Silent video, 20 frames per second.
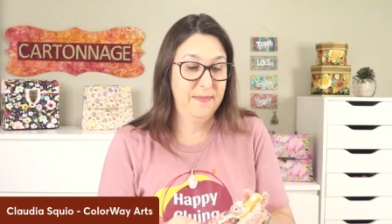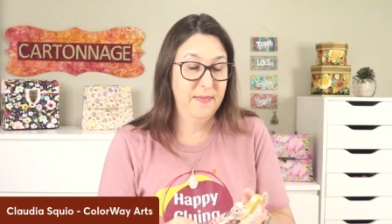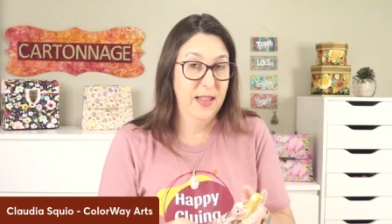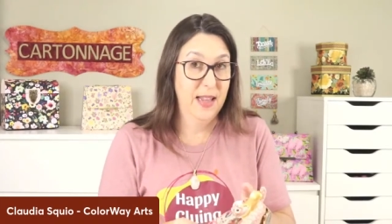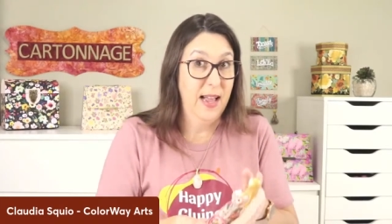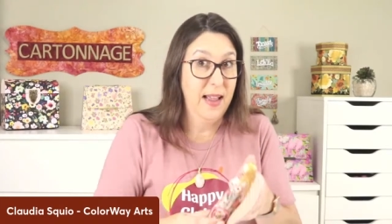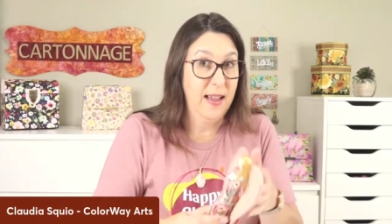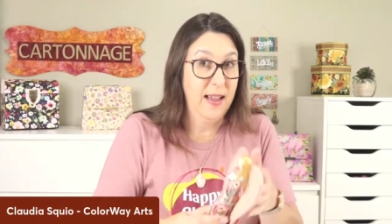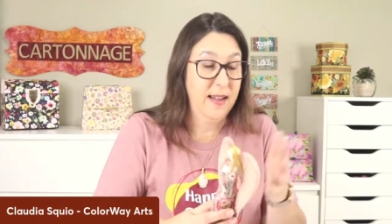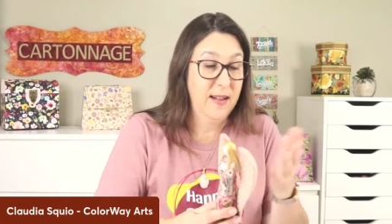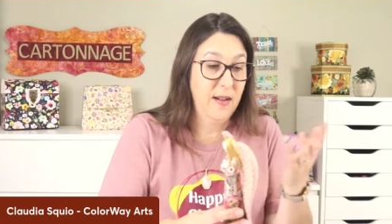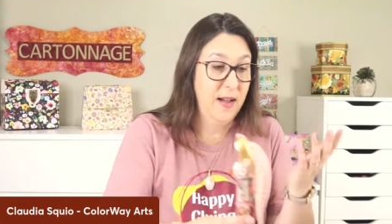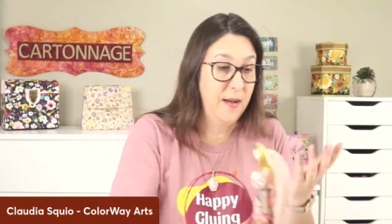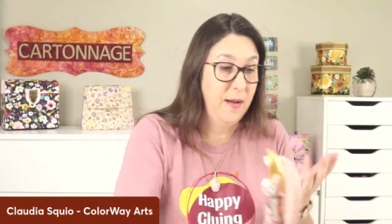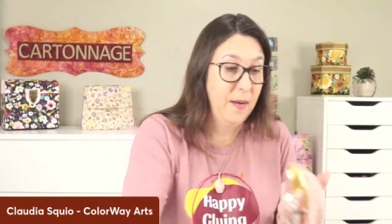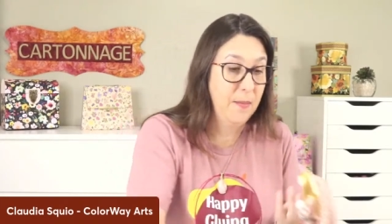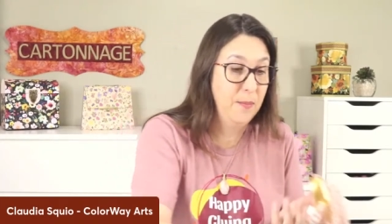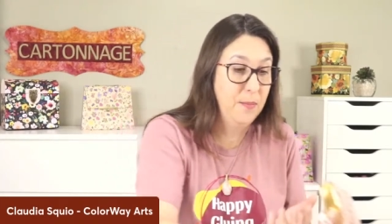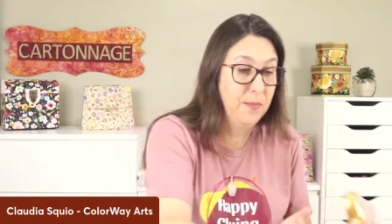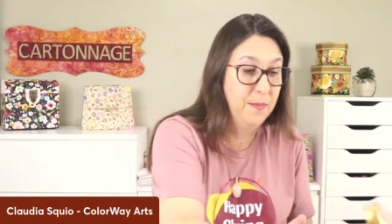like
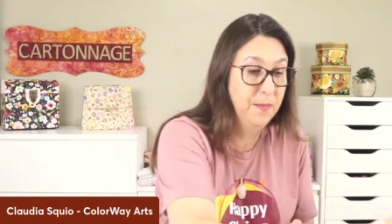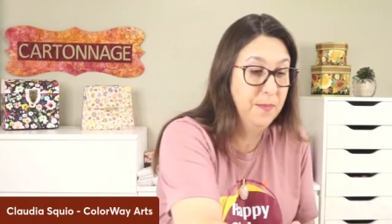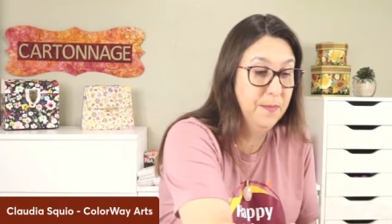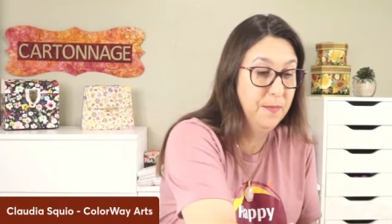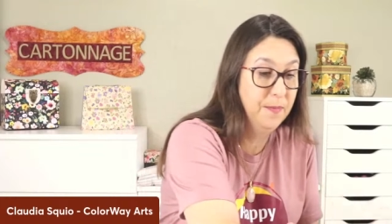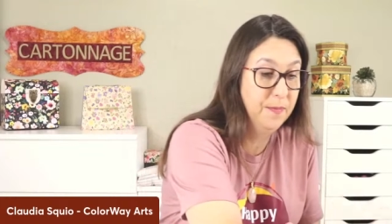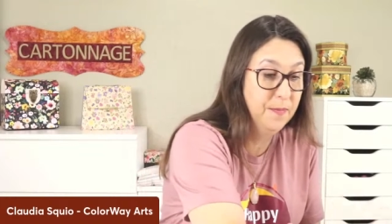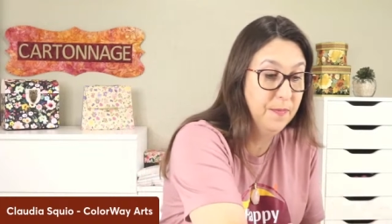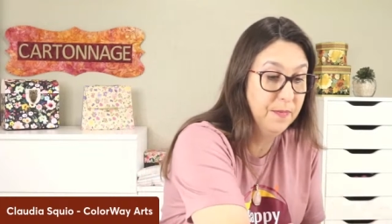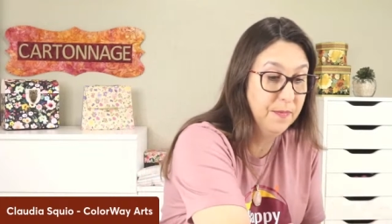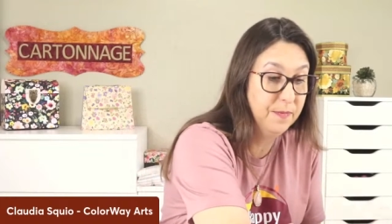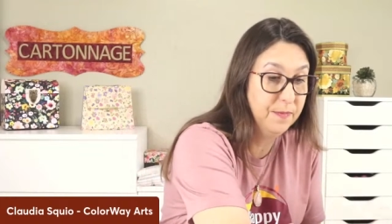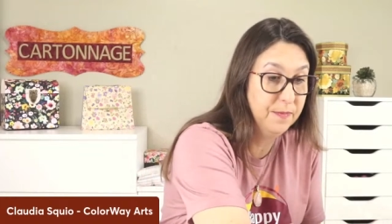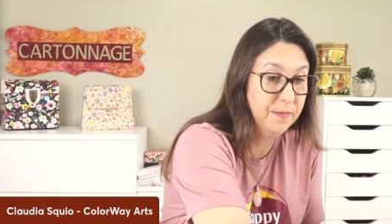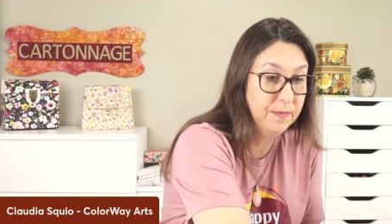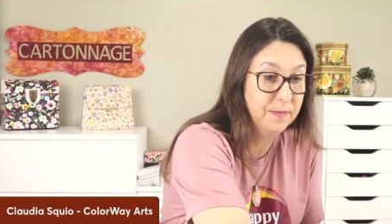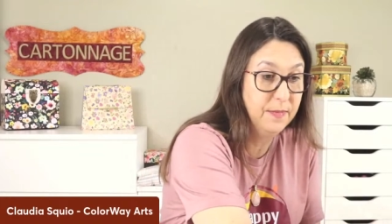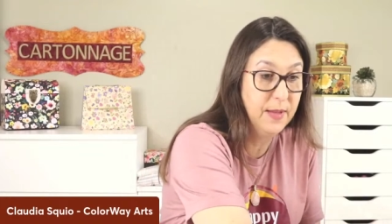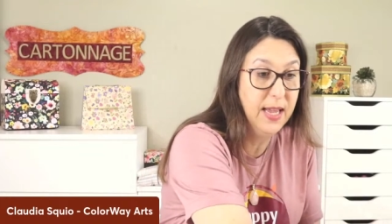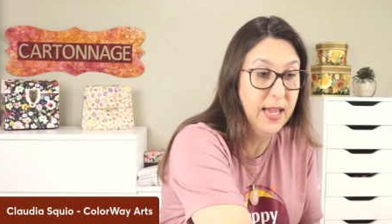uh,
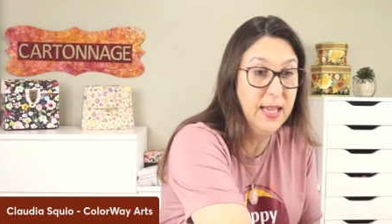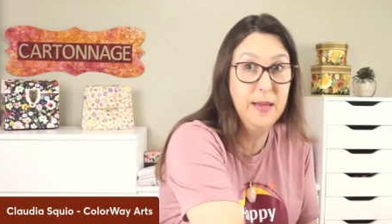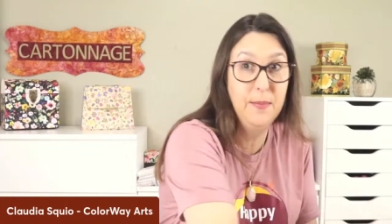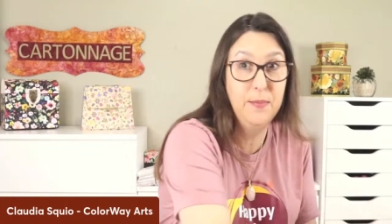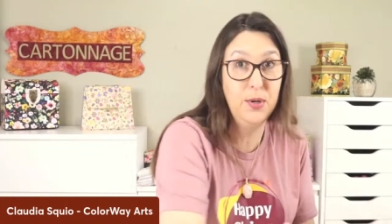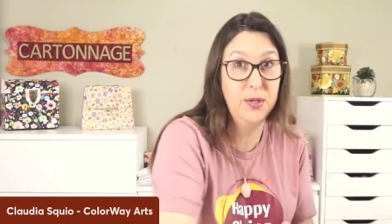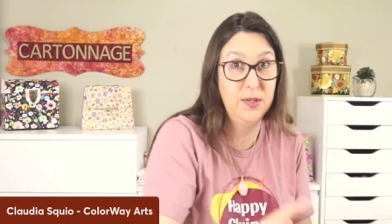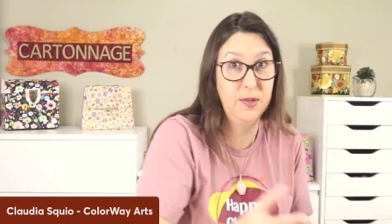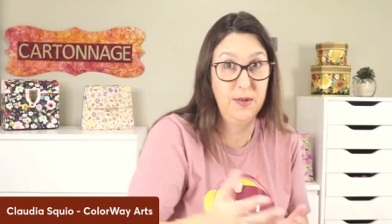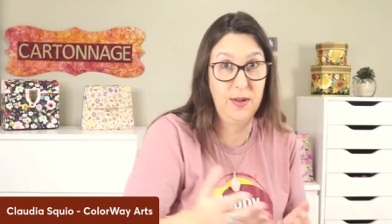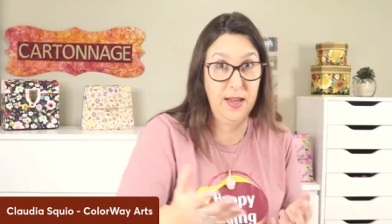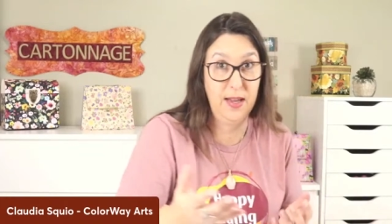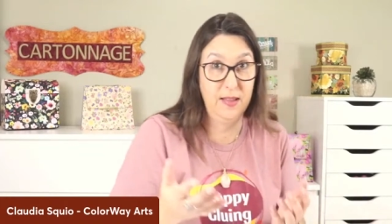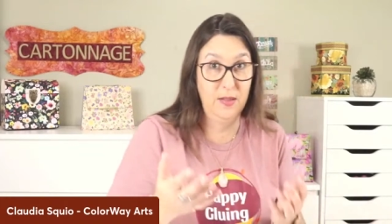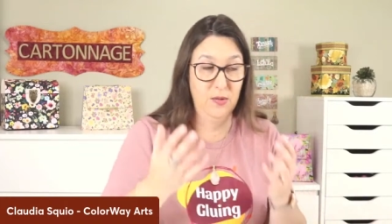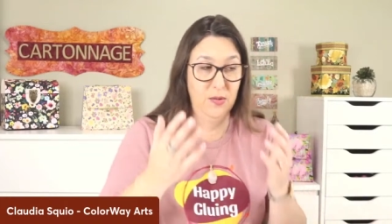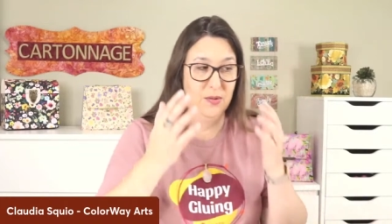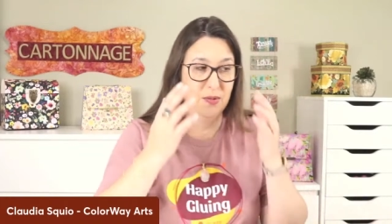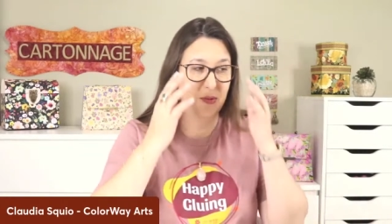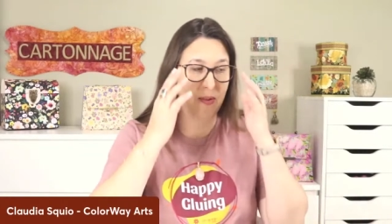any person
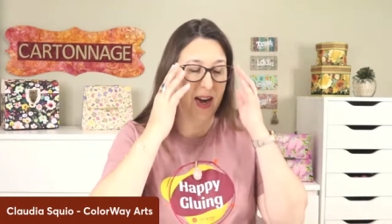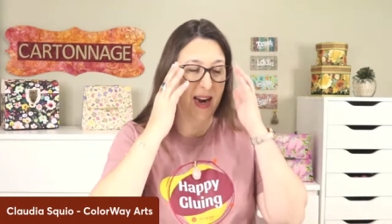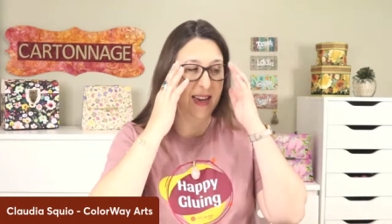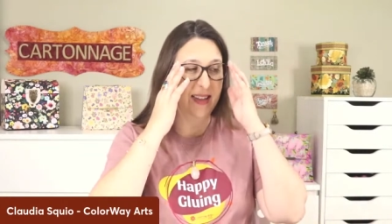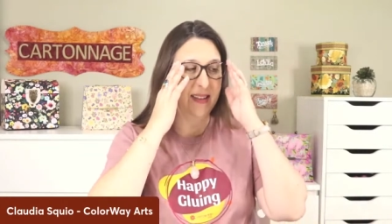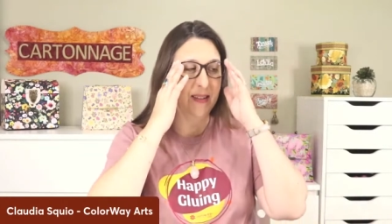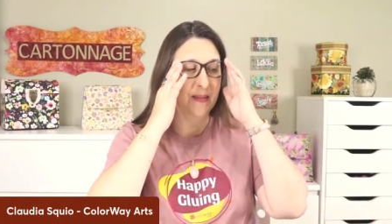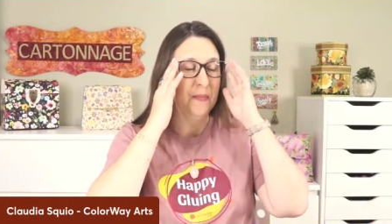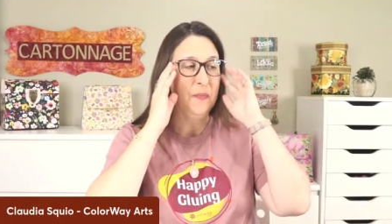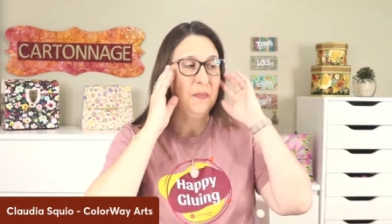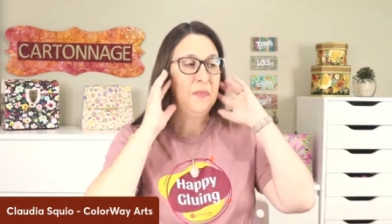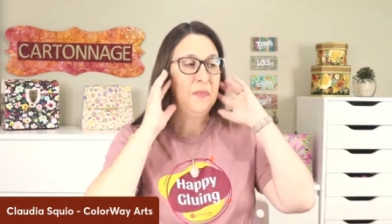can do, right?